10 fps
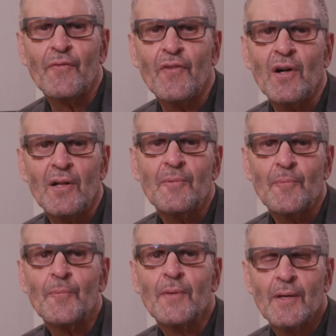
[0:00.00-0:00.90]
fall.
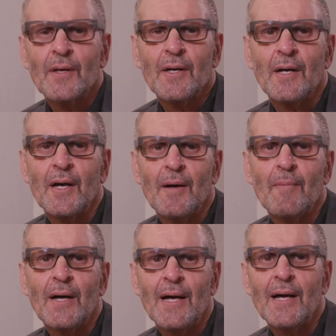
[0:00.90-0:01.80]

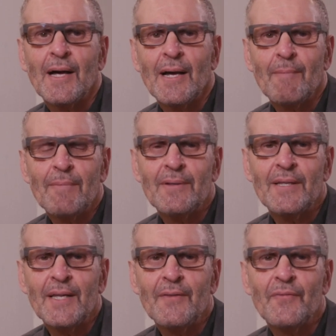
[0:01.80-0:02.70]
Um, I
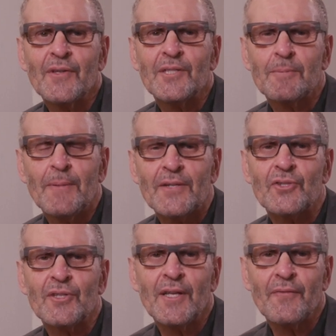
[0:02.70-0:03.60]
believe,
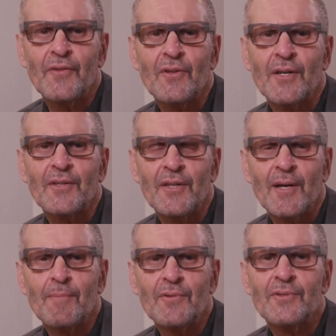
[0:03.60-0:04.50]
especially if you look at the
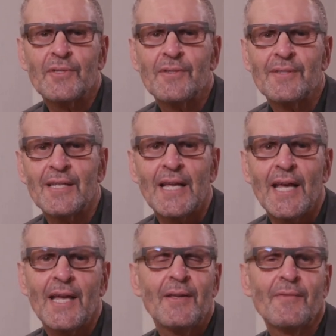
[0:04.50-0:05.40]
numbers
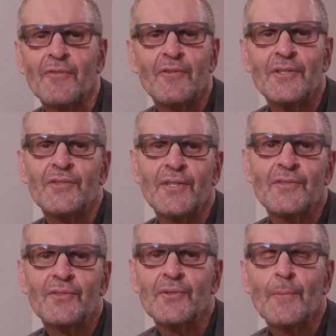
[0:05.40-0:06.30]
today, for
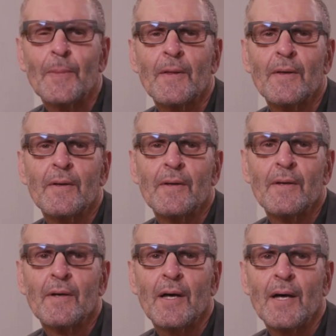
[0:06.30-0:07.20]
instance,
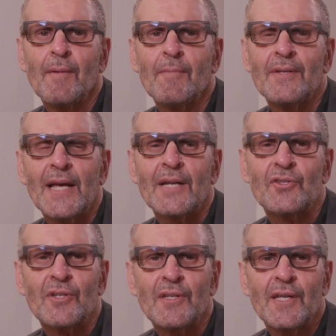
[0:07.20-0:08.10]
um,
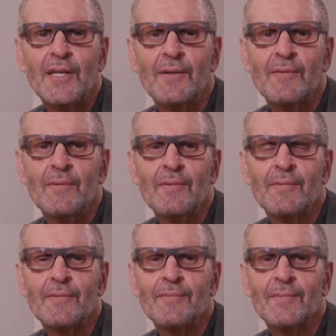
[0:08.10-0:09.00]
nationally,
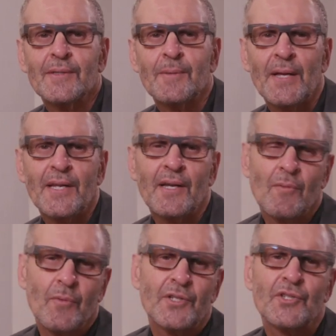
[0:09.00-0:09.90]
depending
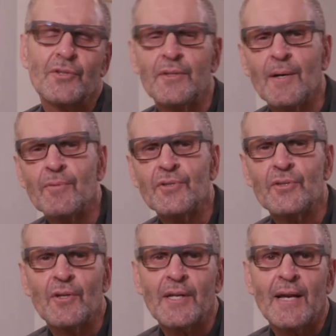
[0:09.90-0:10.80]
on which numbers
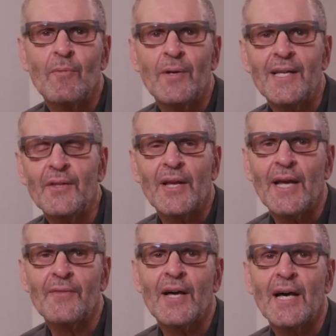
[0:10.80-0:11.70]
you look at, we either
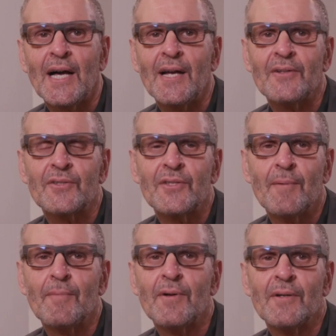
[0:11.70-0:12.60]
had the highest
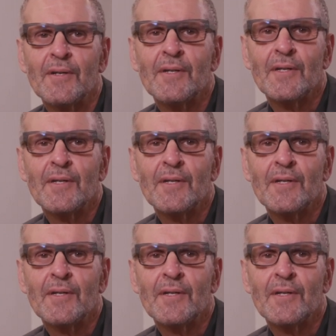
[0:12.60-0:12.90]
number